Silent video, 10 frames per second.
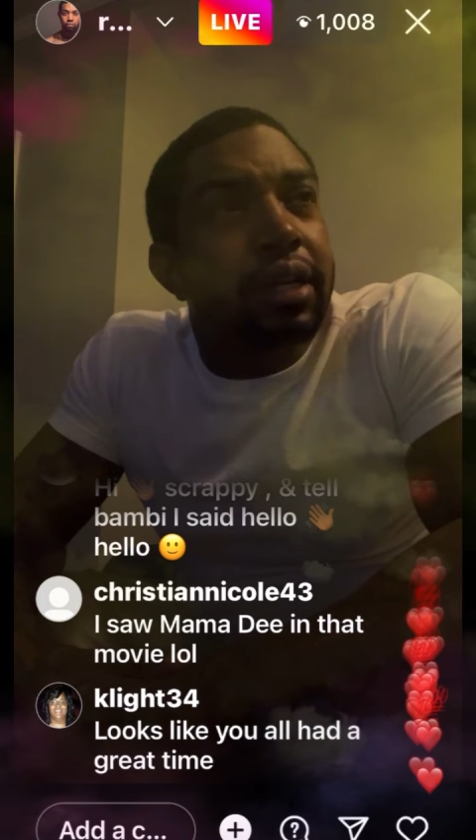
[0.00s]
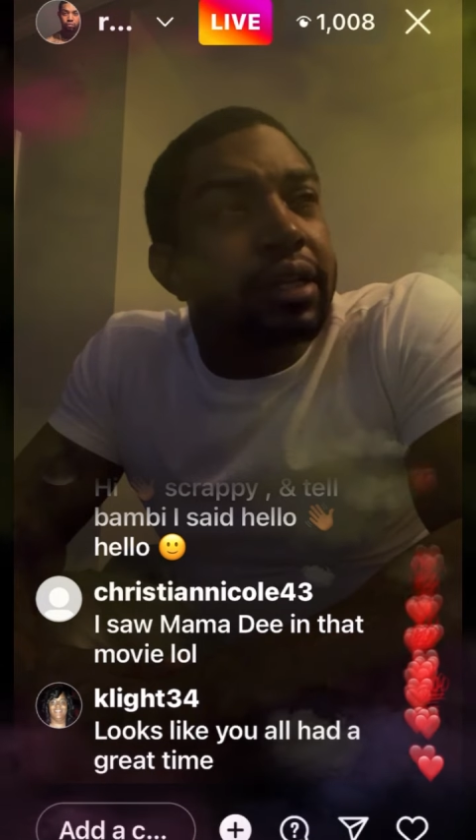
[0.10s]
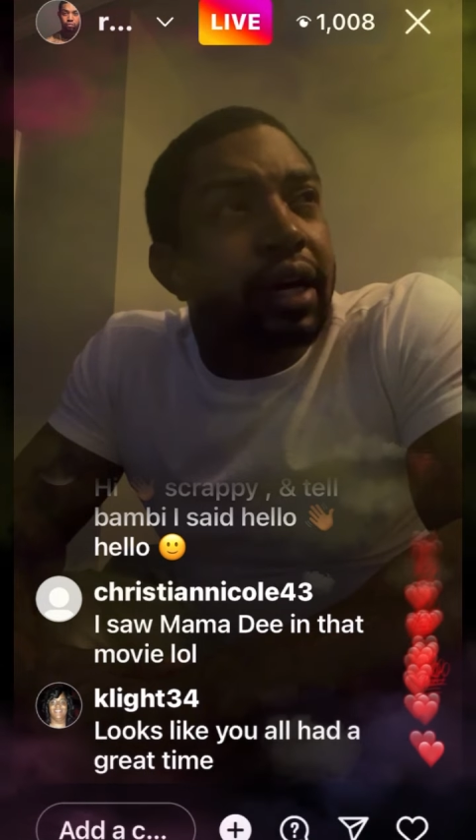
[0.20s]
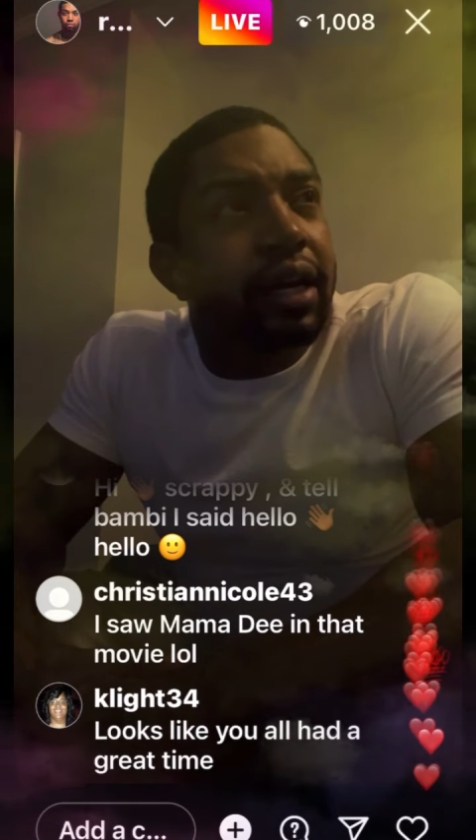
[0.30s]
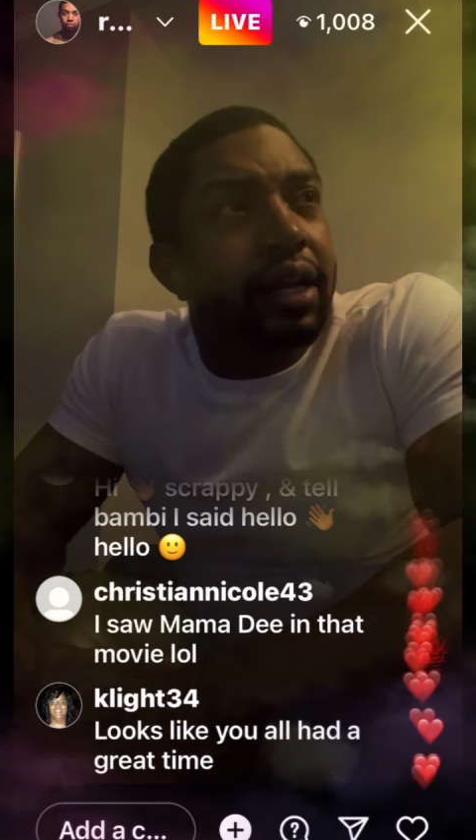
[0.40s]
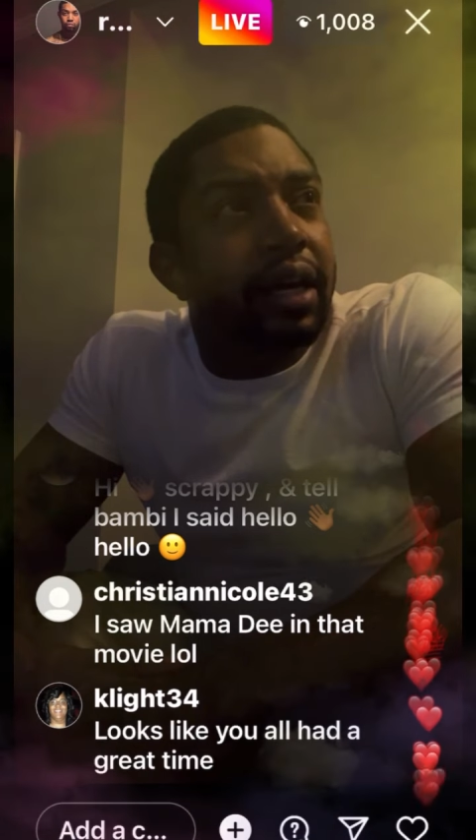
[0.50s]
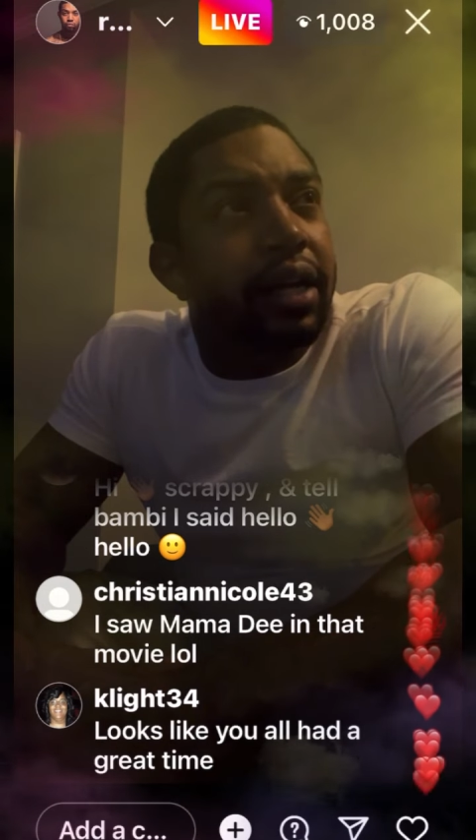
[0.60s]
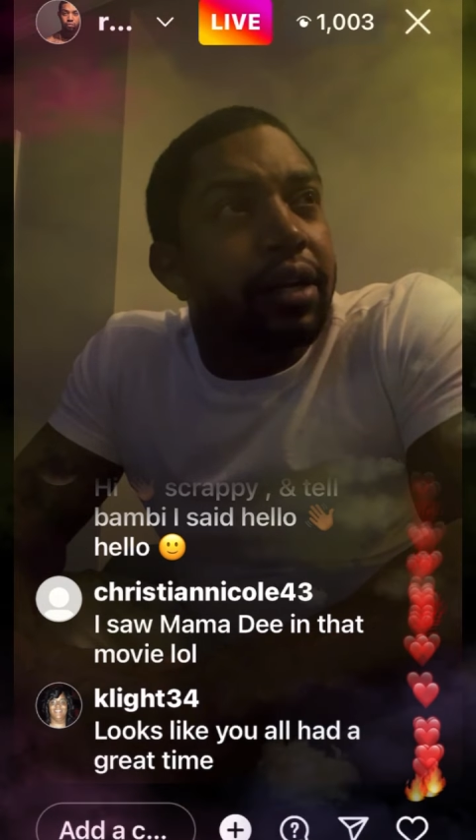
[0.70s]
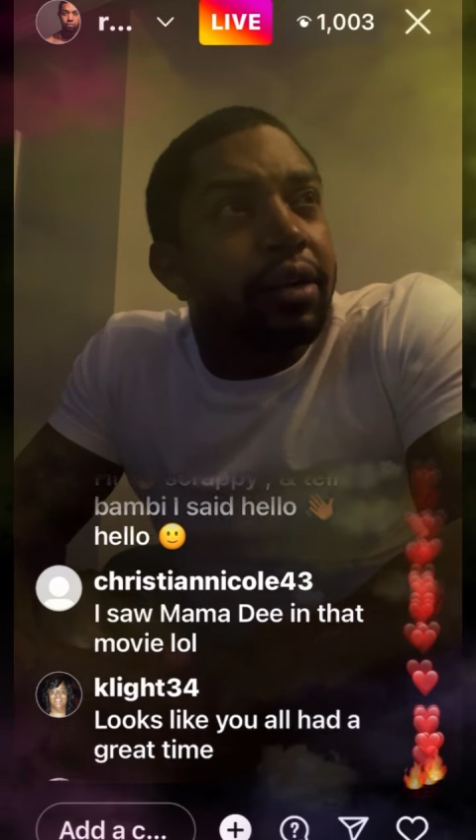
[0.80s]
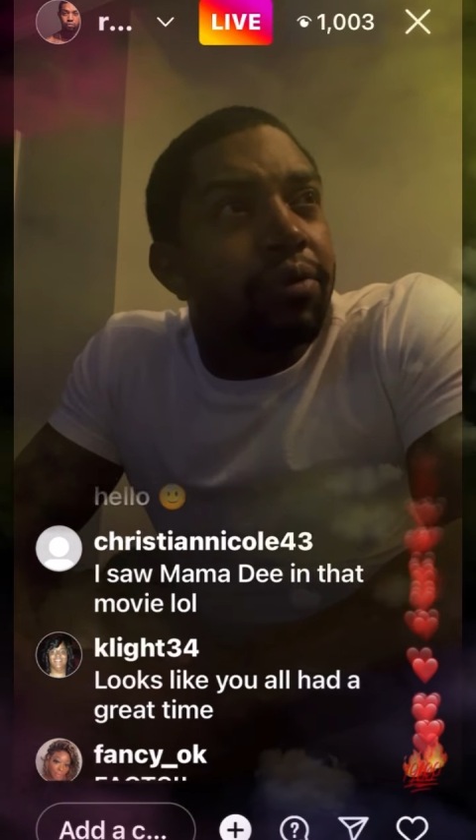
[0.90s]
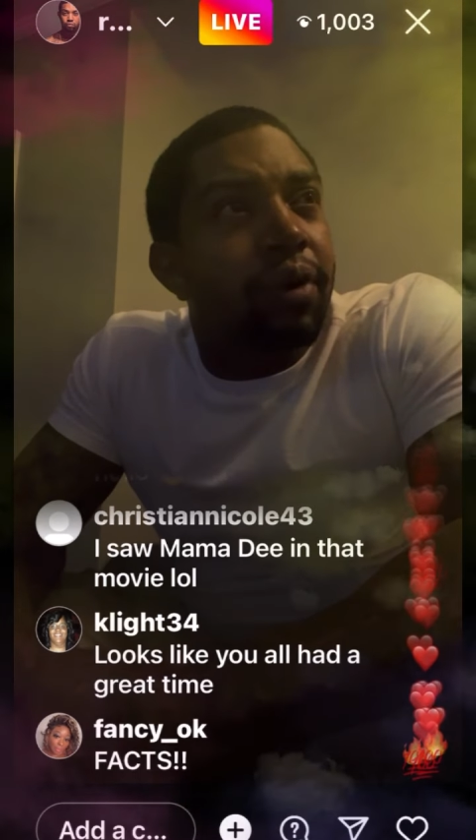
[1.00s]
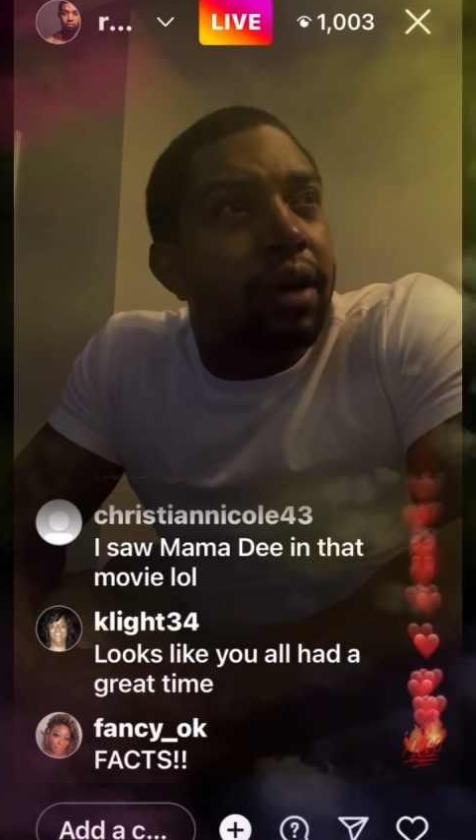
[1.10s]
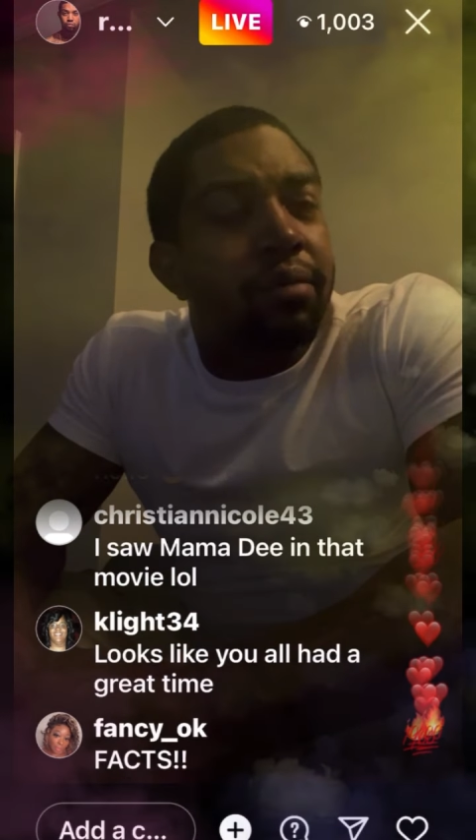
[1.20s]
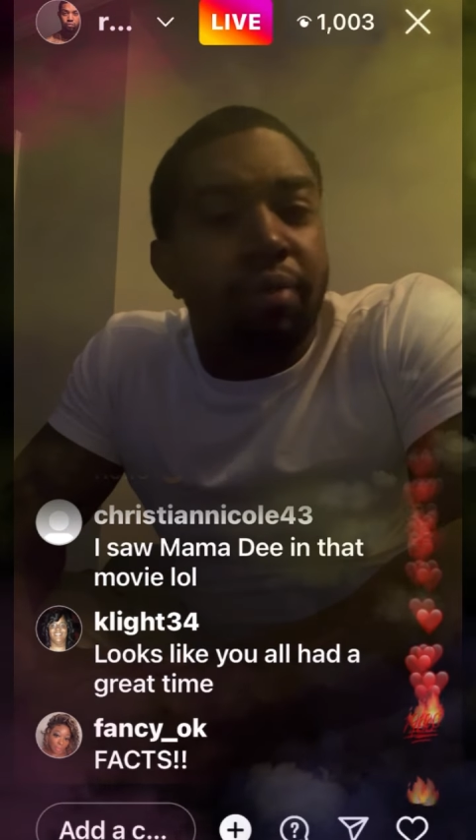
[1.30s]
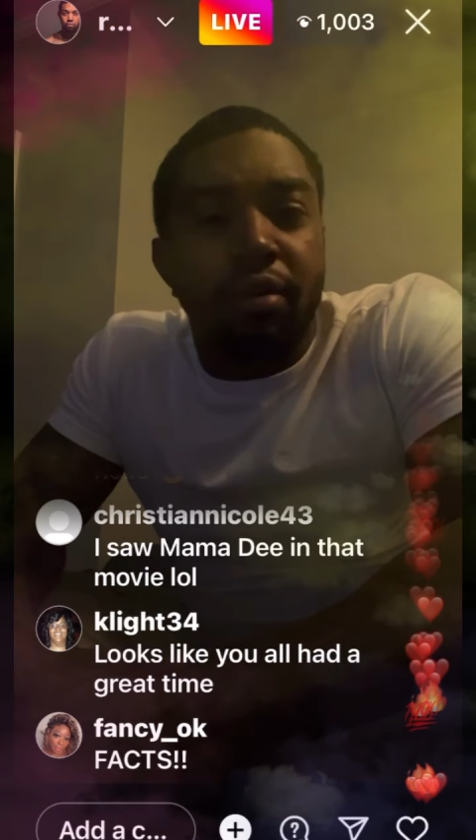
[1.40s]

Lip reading: That's not, like, a white